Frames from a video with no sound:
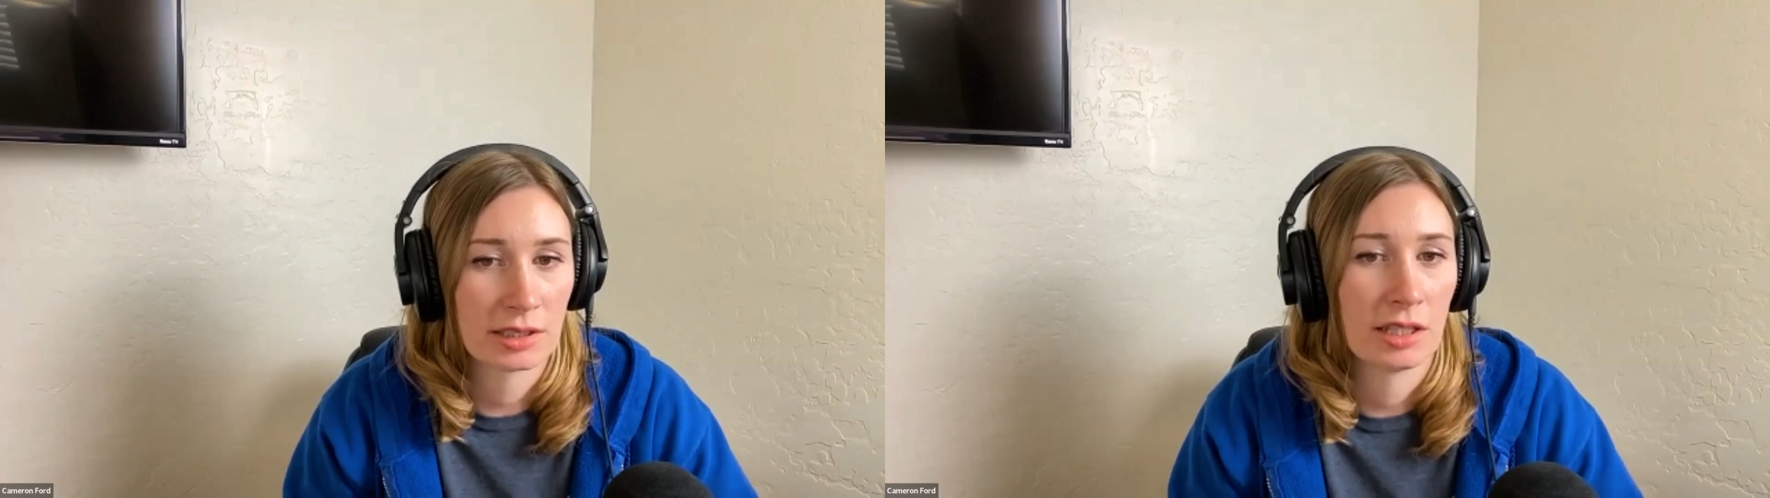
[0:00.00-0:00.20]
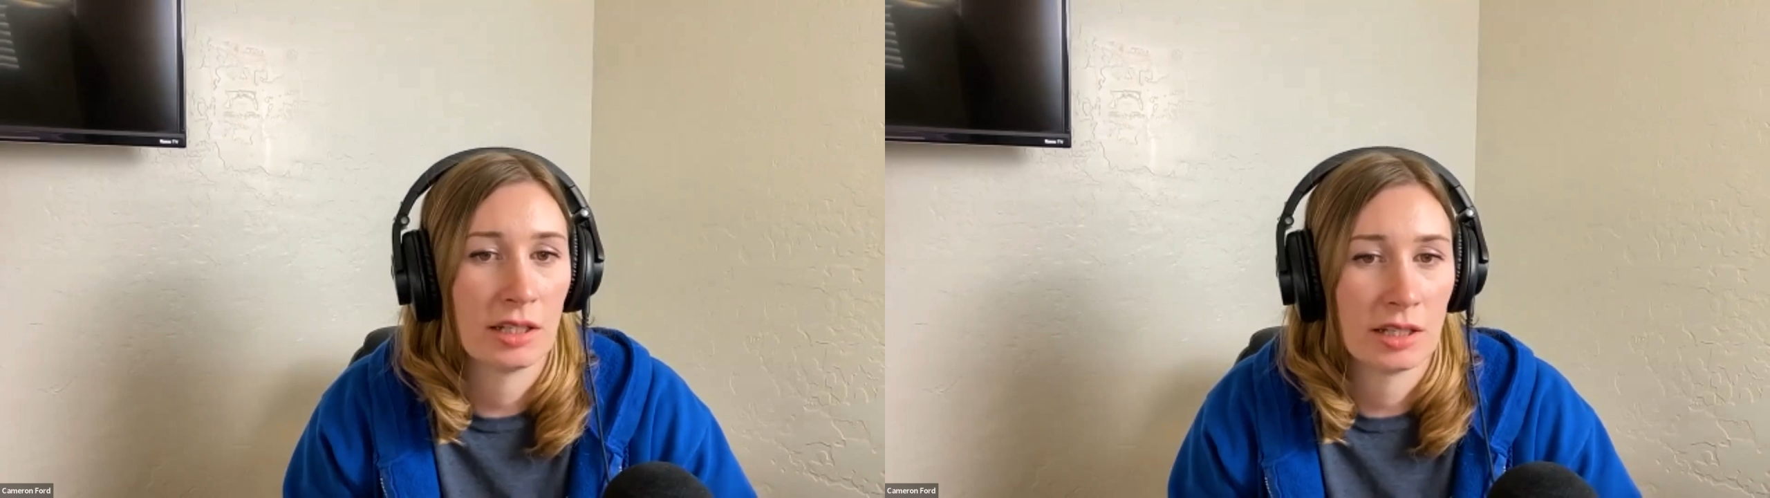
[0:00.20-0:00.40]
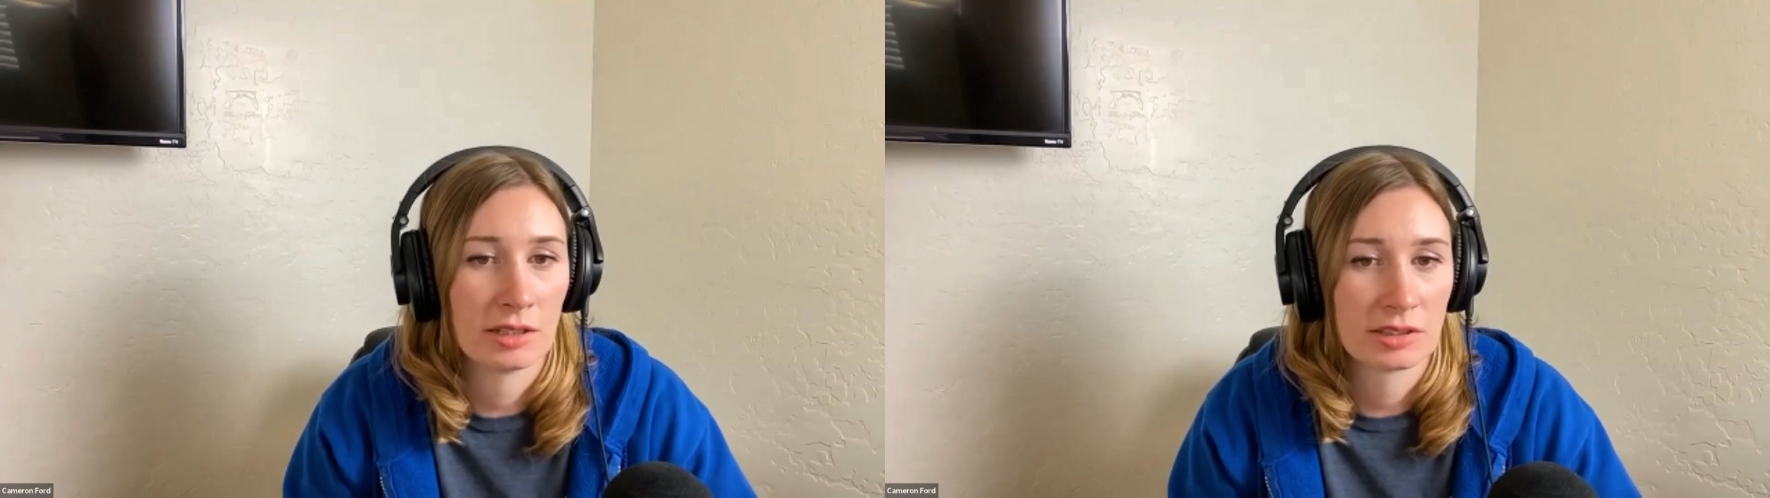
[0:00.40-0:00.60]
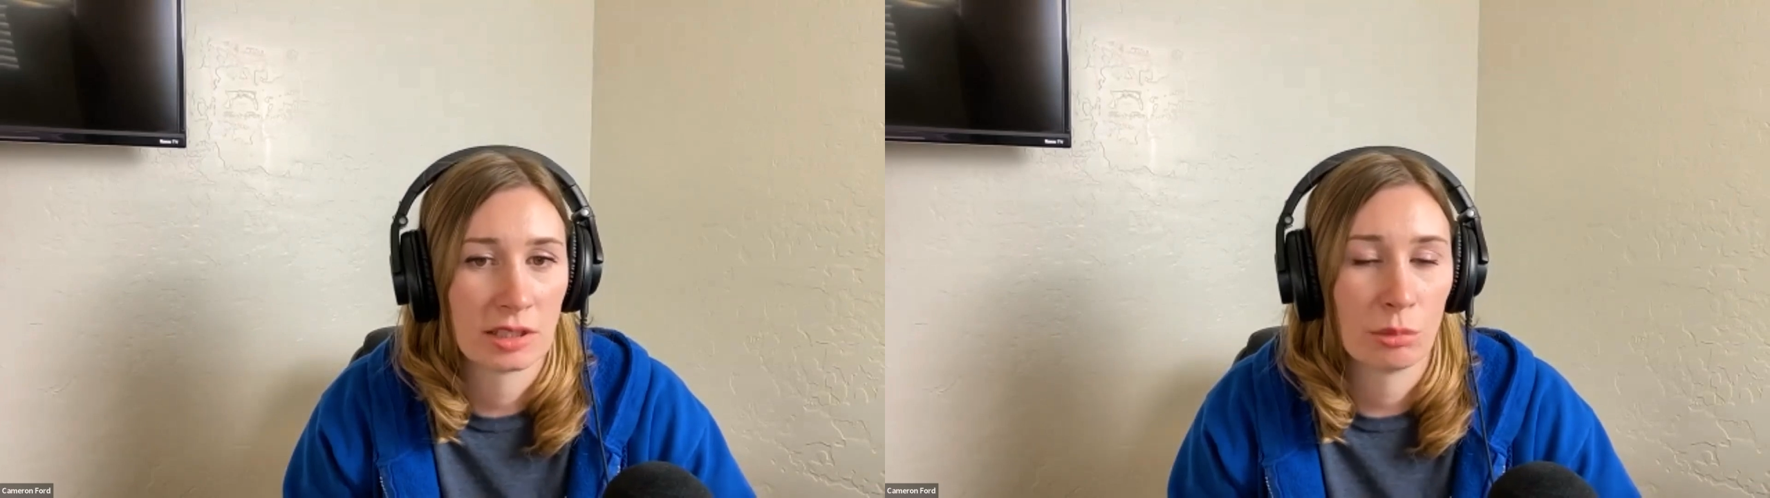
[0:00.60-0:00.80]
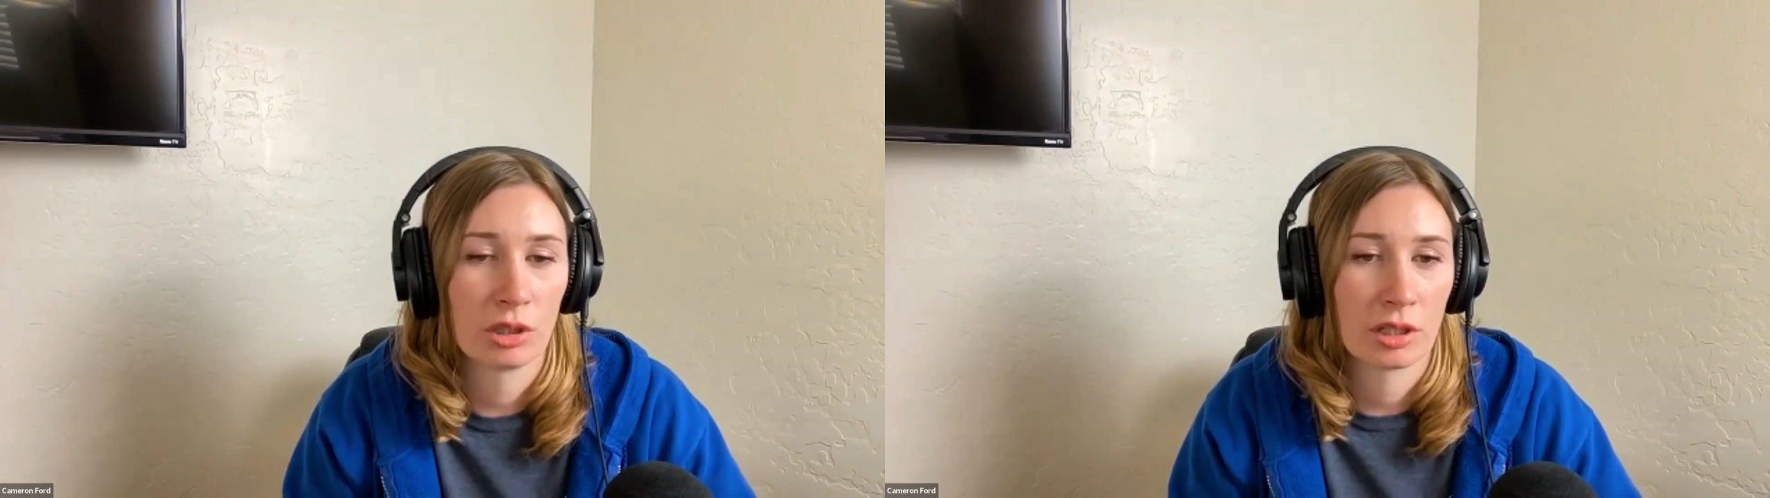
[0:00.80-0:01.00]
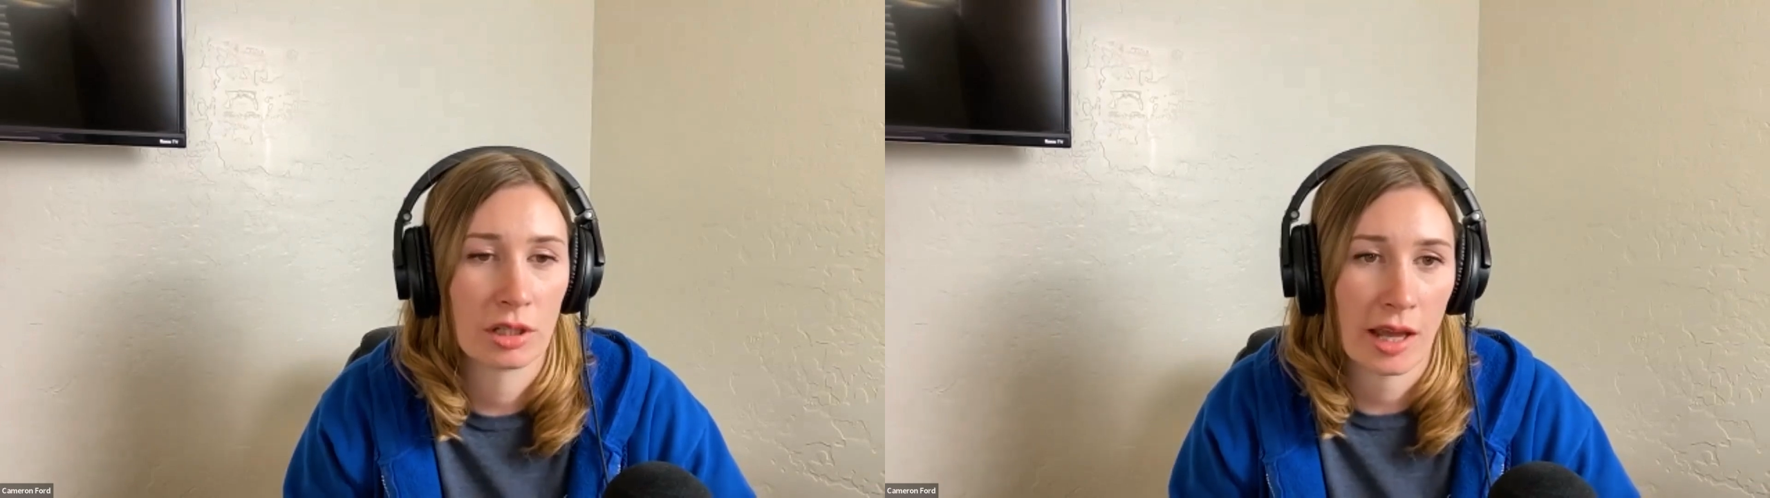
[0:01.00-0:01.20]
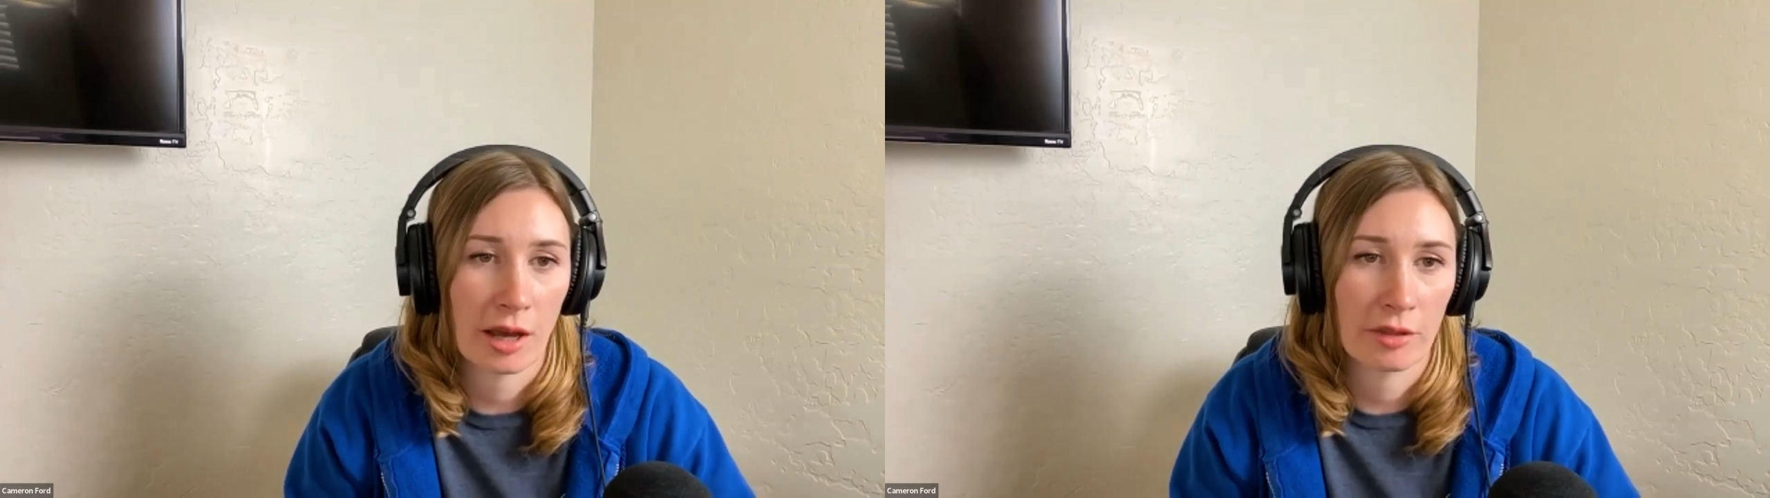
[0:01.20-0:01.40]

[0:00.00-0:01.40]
that is similar to how